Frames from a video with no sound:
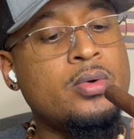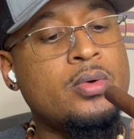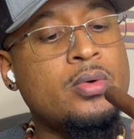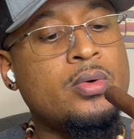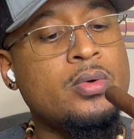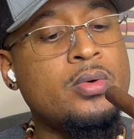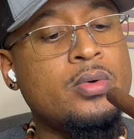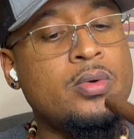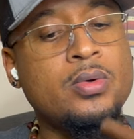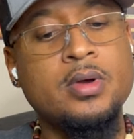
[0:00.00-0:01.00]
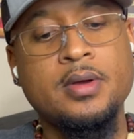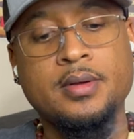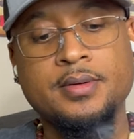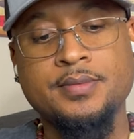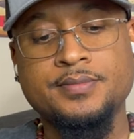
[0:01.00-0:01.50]

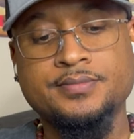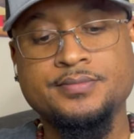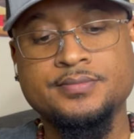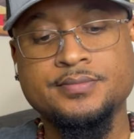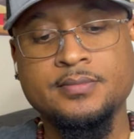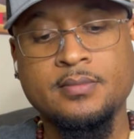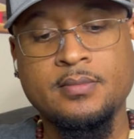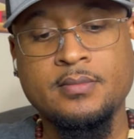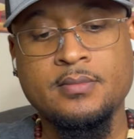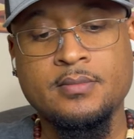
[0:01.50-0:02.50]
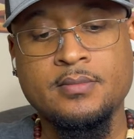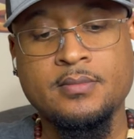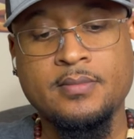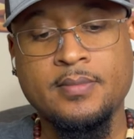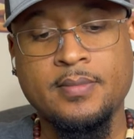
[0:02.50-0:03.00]

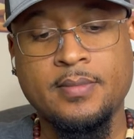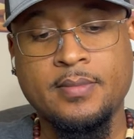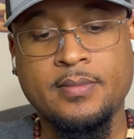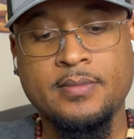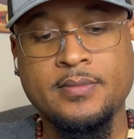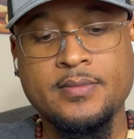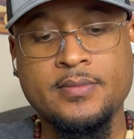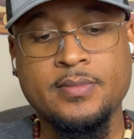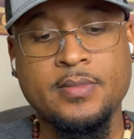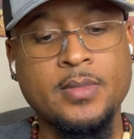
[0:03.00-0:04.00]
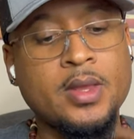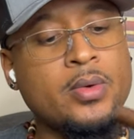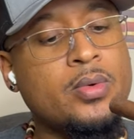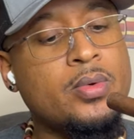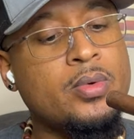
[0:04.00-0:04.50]

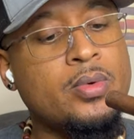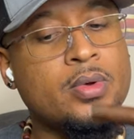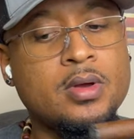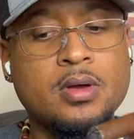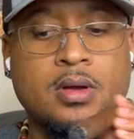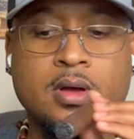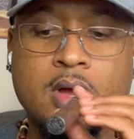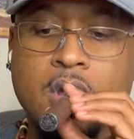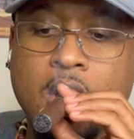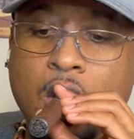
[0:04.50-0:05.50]
No one is speaking in this clip.